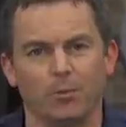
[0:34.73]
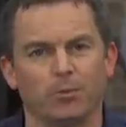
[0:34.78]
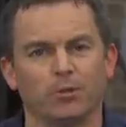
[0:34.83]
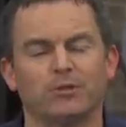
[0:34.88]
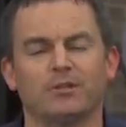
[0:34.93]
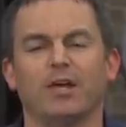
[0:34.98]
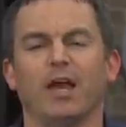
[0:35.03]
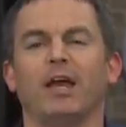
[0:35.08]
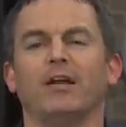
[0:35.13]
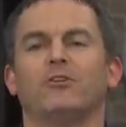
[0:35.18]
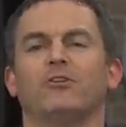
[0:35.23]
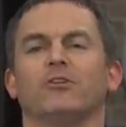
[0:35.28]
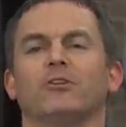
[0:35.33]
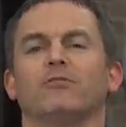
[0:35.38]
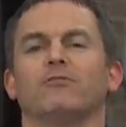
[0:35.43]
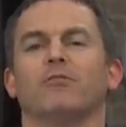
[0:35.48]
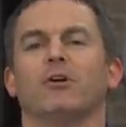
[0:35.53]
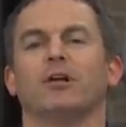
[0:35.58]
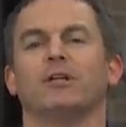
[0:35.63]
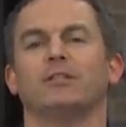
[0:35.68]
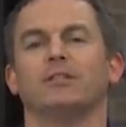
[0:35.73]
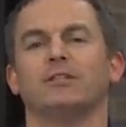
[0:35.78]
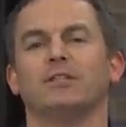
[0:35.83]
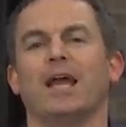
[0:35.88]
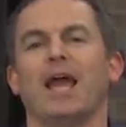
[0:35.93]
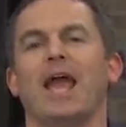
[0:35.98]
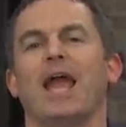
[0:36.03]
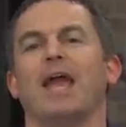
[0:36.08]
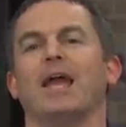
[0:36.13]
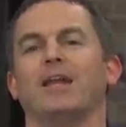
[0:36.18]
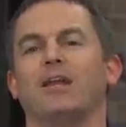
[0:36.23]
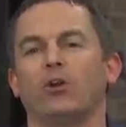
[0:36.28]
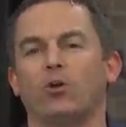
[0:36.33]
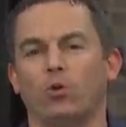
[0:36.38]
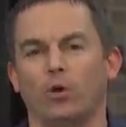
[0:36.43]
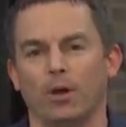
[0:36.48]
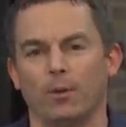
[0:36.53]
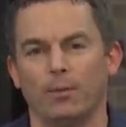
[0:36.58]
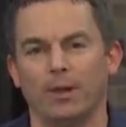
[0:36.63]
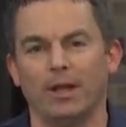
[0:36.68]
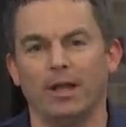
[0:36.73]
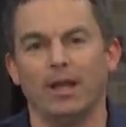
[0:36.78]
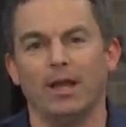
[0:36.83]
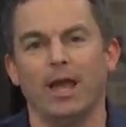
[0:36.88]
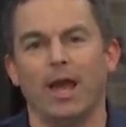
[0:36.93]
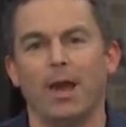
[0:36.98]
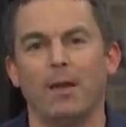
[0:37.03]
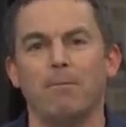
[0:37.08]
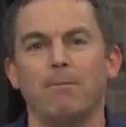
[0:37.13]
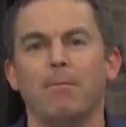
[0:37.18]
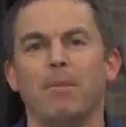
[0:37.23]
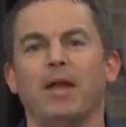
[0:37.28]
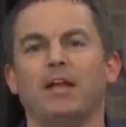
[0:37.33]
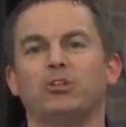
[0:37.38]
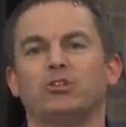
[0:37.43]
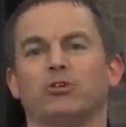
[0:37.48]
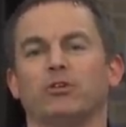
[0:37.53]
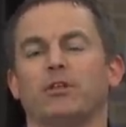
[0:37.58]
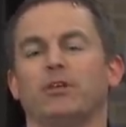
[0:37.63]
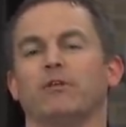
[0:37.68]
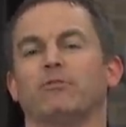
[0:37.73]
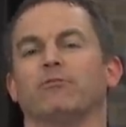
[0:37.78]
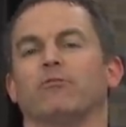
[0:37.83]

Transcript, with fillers: Protect your devices and equipment and make sure the